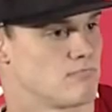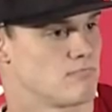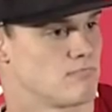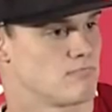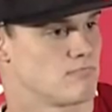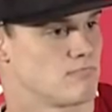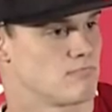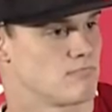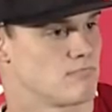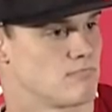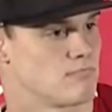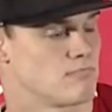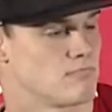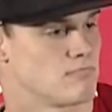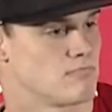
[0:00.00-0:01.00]

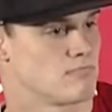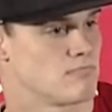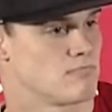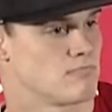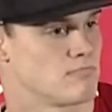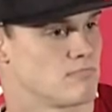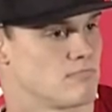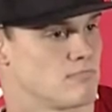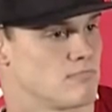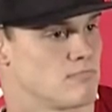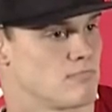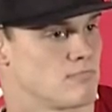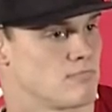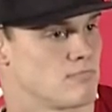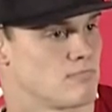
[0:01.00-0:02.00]

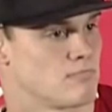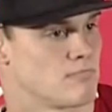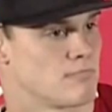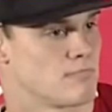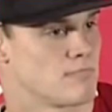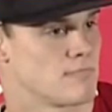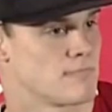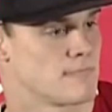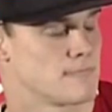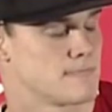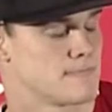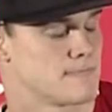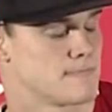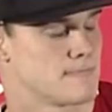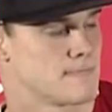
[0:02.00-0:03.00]

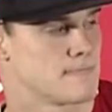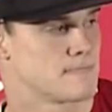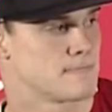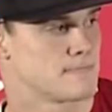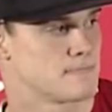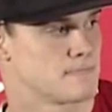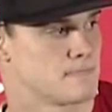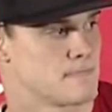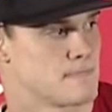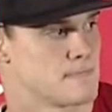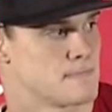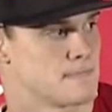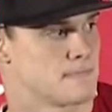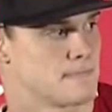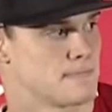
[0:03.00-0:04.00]

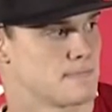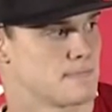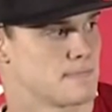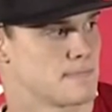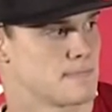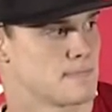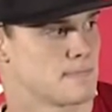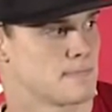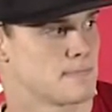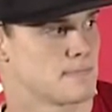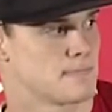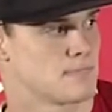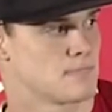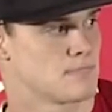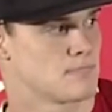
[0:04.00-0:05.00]

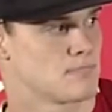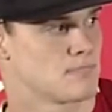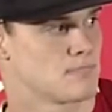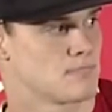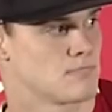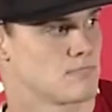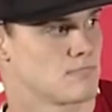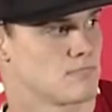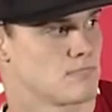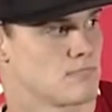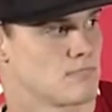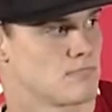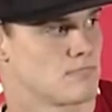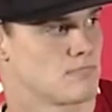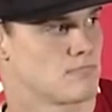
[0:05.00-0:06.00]

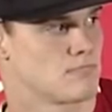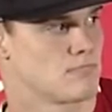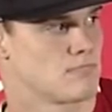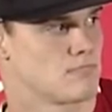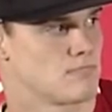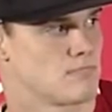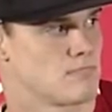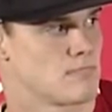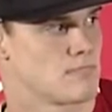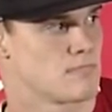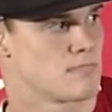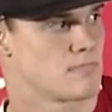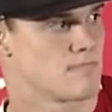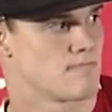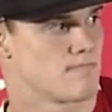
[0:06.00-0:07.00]

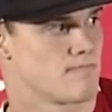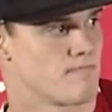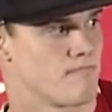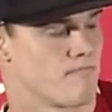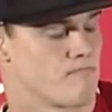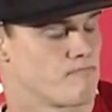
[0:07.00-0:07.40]
(silent)